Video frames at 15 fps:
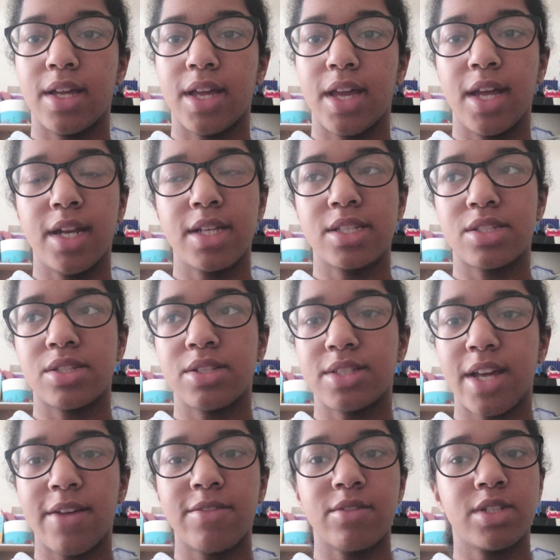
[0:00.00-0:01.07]
And it's
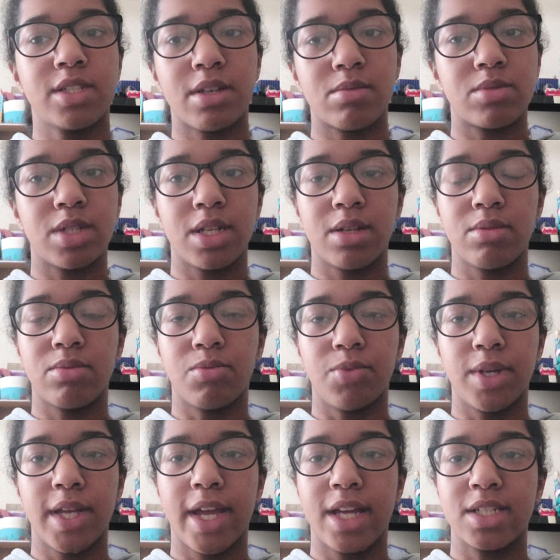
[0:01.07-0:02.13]
definitely something we
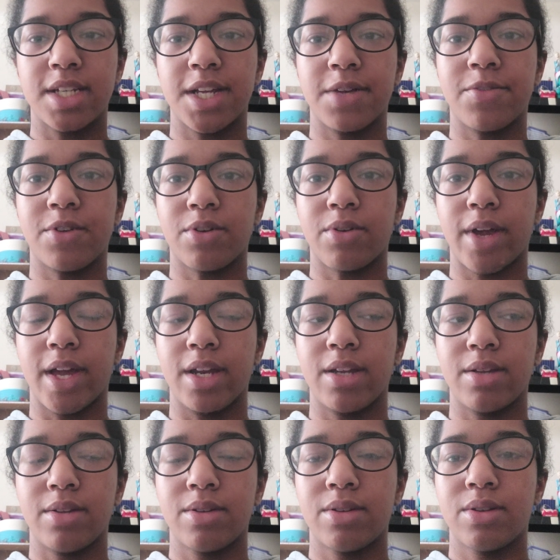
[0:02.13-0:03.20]
can't take for
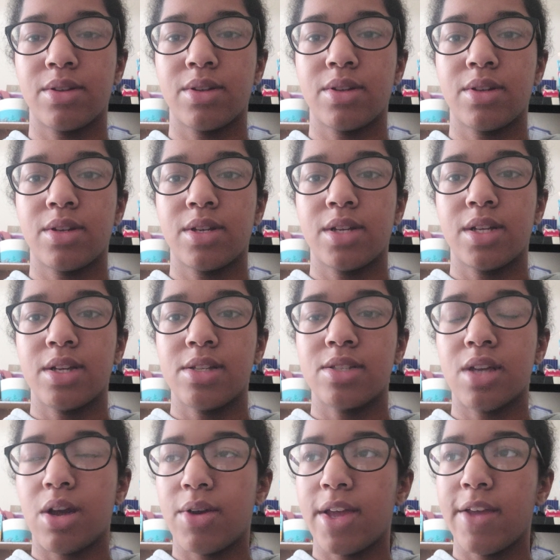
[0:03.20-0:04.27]
granted.
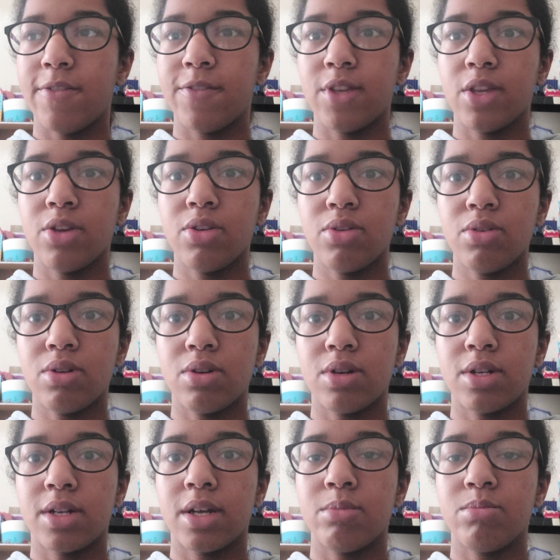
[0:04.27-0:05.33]
So if you
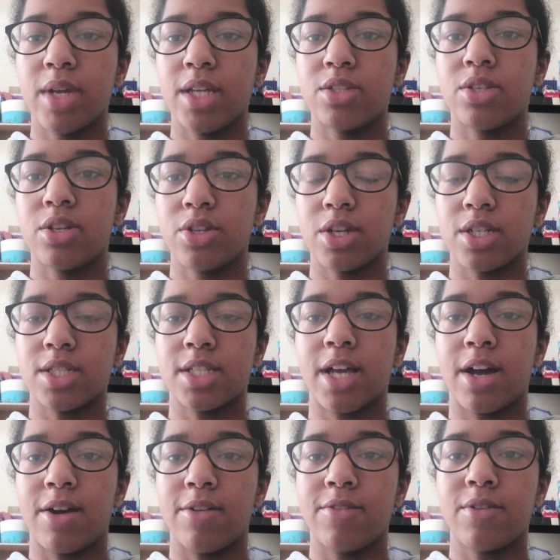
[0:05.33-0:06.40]
commit to
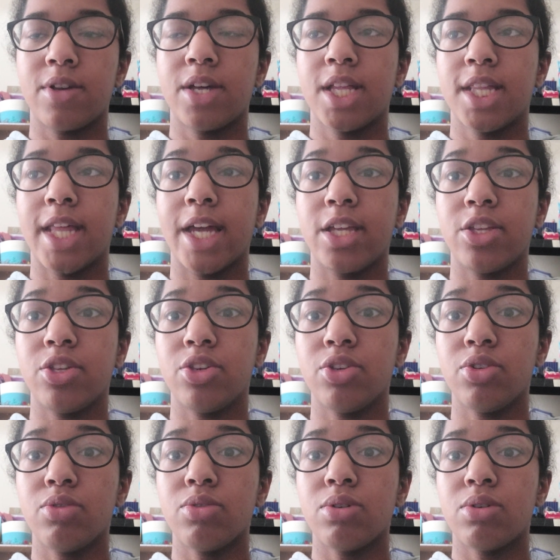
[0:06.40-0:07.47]
yourself that
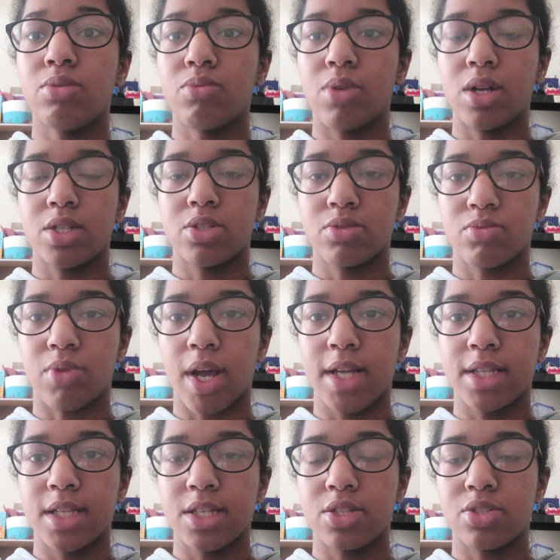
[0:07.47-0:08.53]
you want to
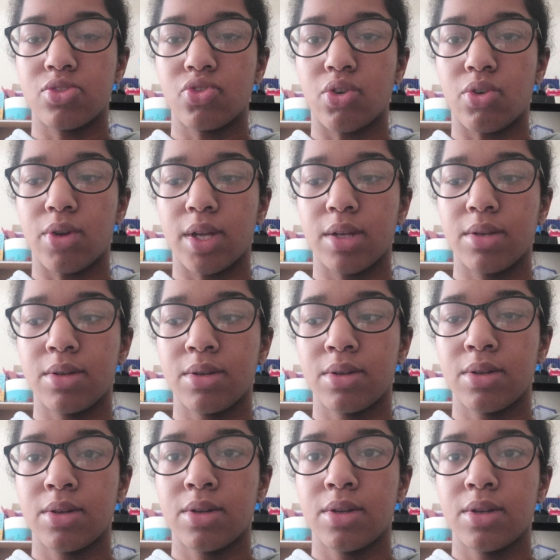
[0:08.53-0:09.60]
write this story,
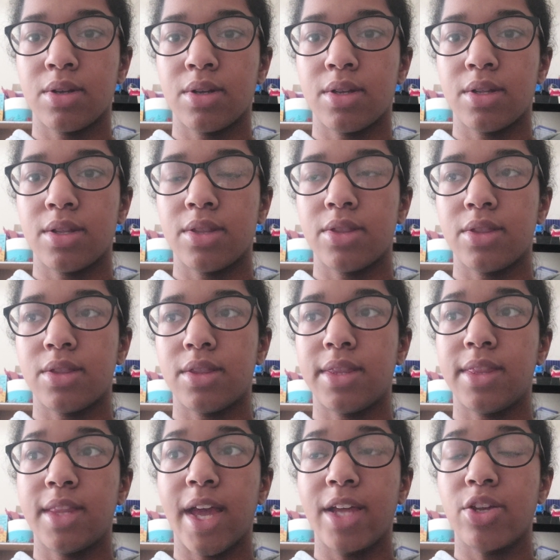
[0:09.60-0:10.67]

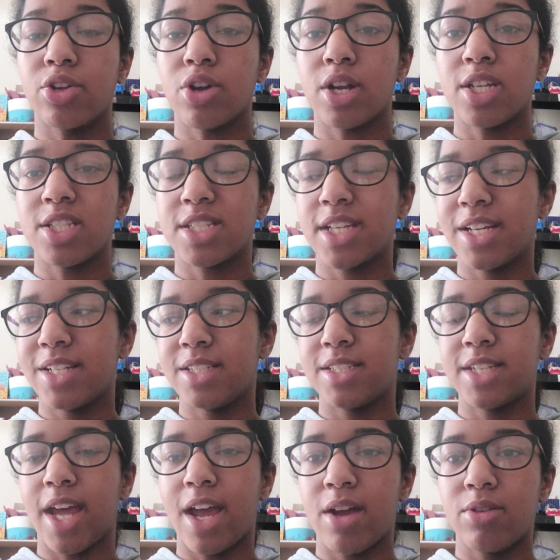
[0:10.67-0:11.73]
that you're going to sit
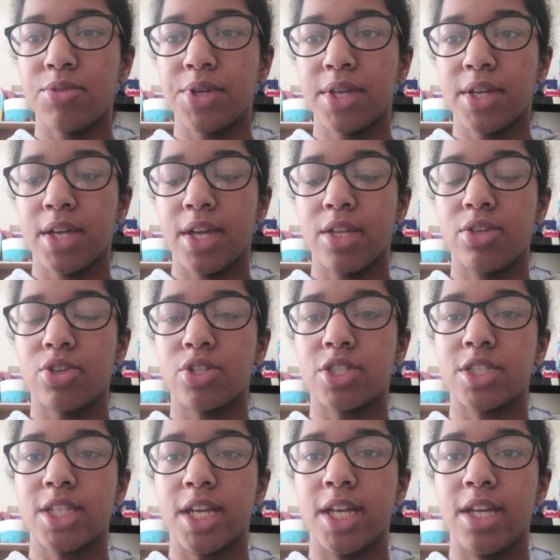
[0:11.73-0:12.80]
down in your
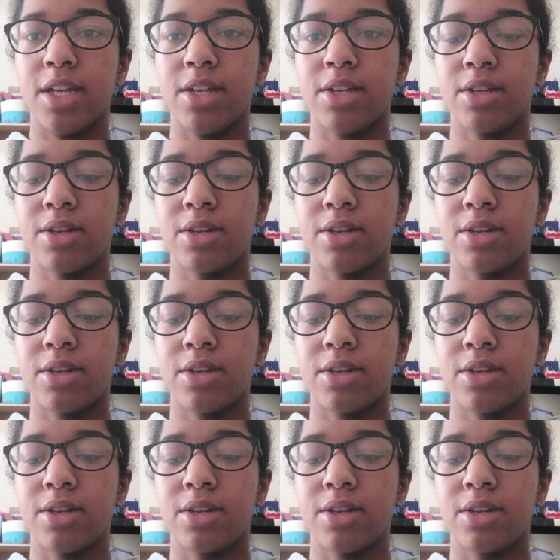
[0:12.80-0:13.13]
seat,